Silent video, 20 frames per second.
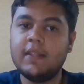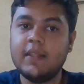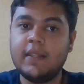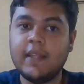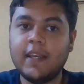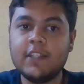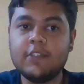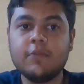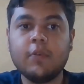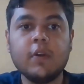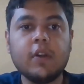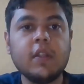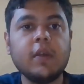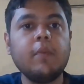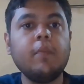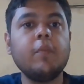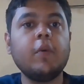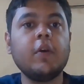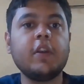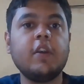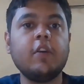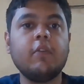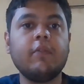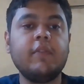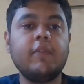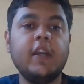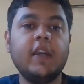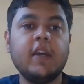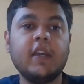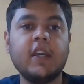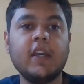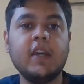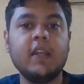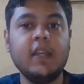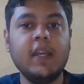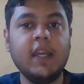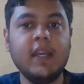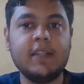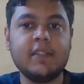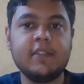That's what the importance of Data Gyan
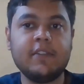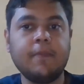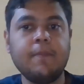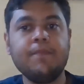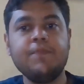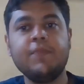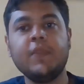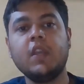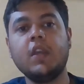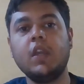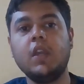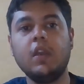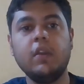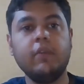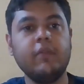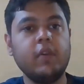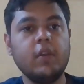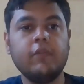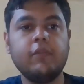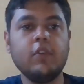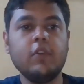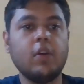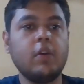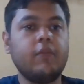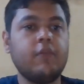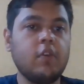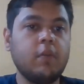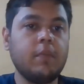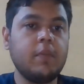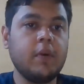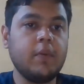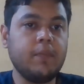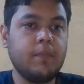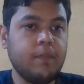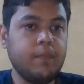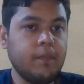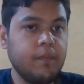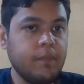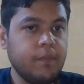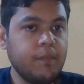is. Even if you are from a
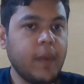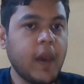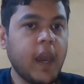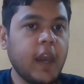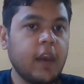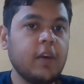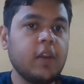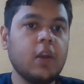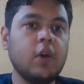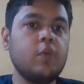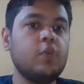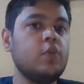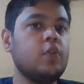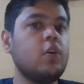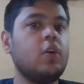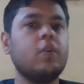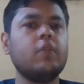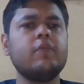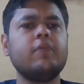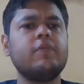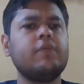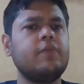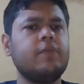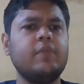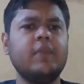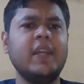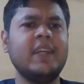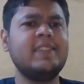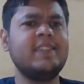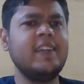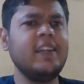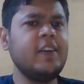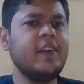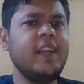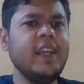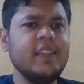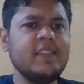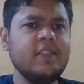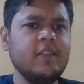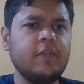background of, let's say, a
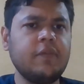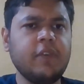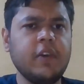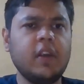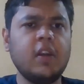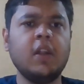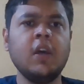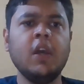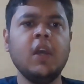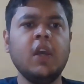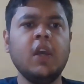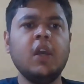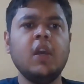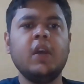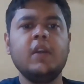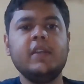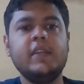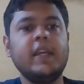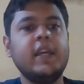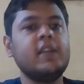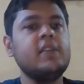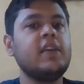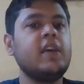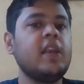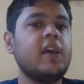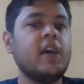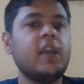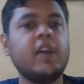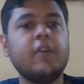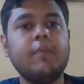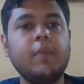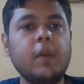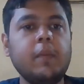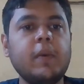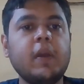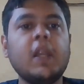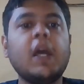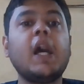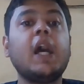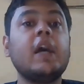teaching field, yet there are
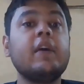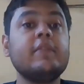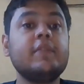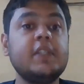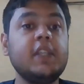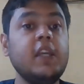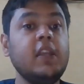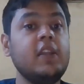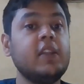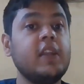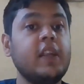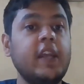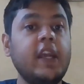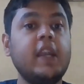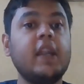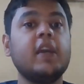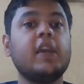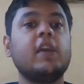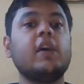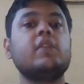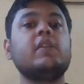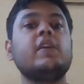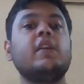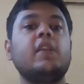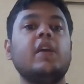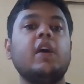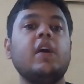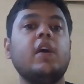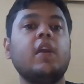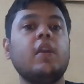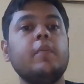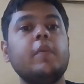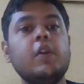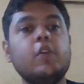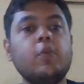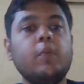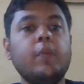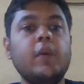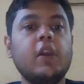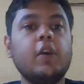people I have seen in the Data Gyan that they are able
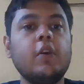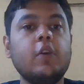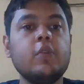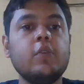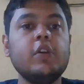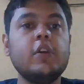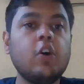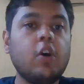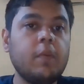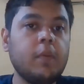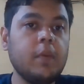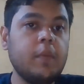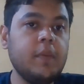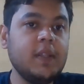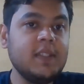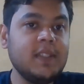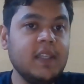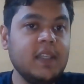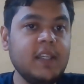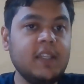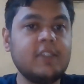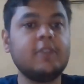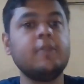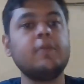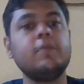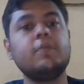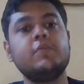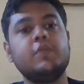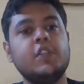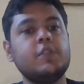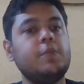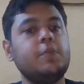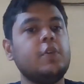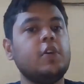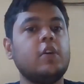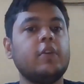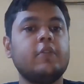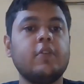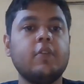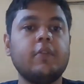to make it into the top MNCs just
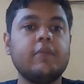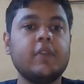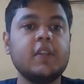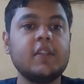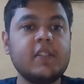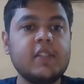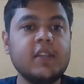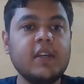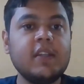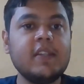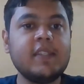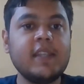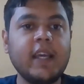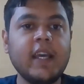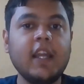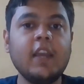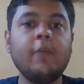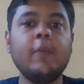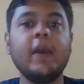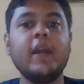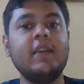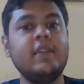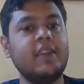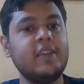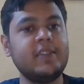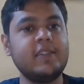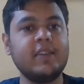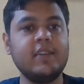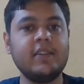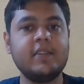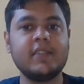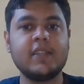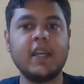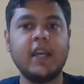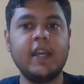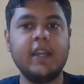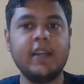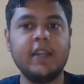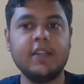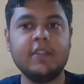because of the sir's help and the sir's
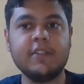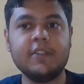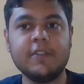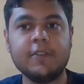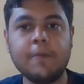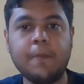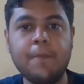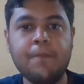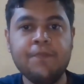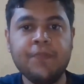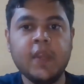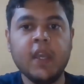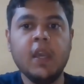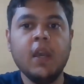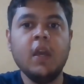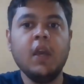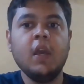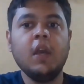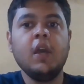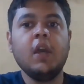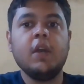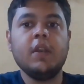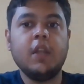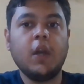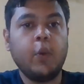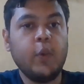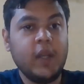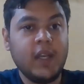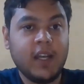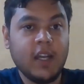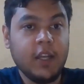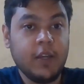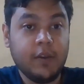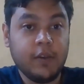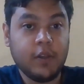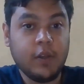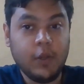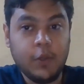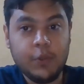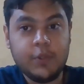guidance. Now in
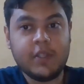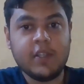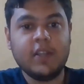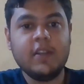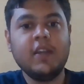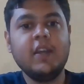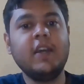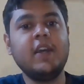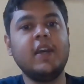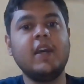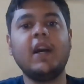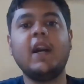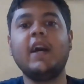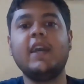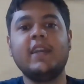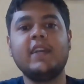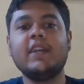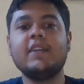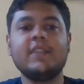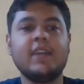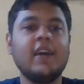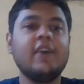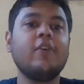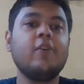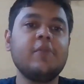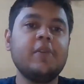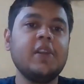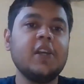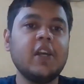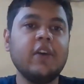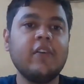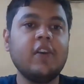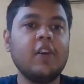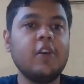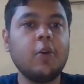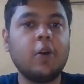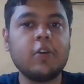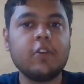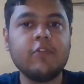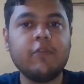conclusion, I guess I already covered
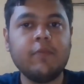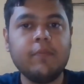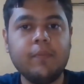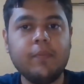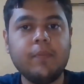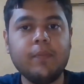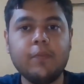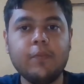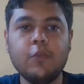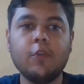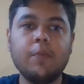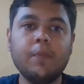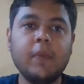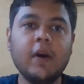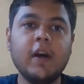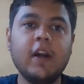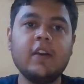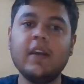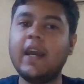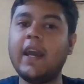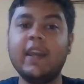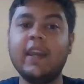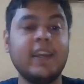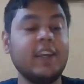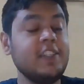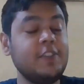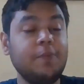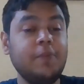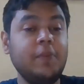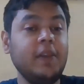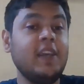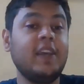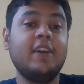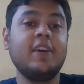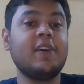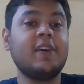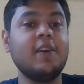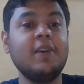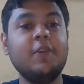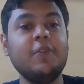a lot of more part. I can speak
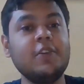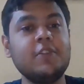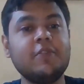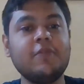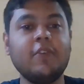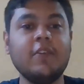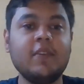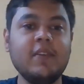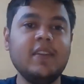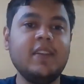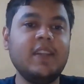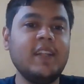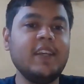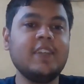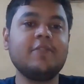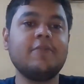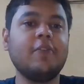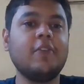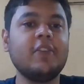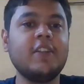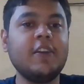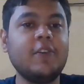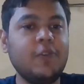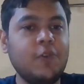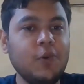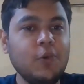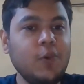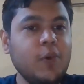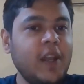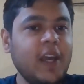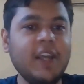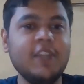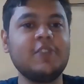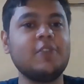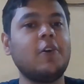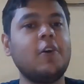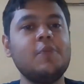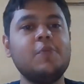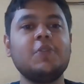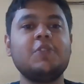continuous for this for the 2 days
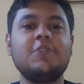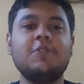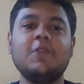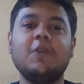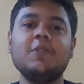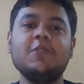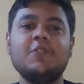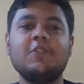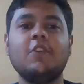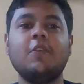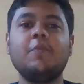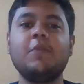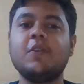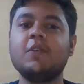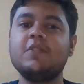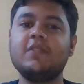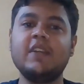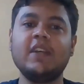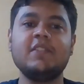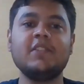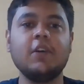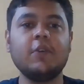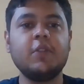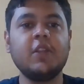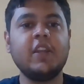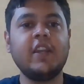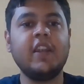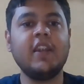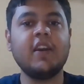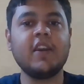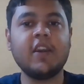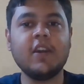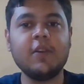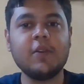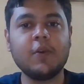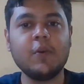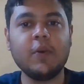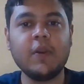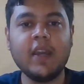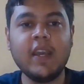almost non-stop, because that's how the Data
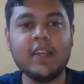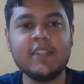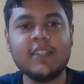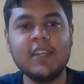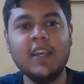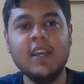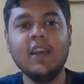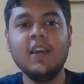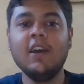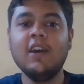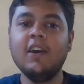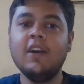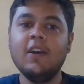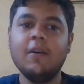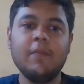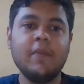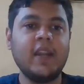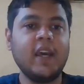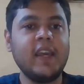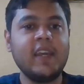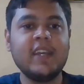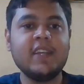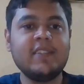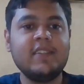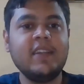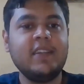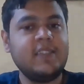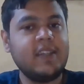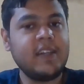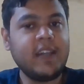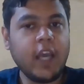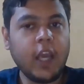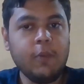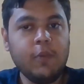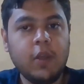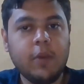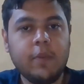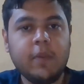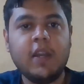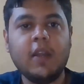Gyan good is. but I guess there is a time
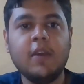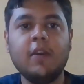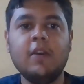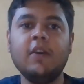limit.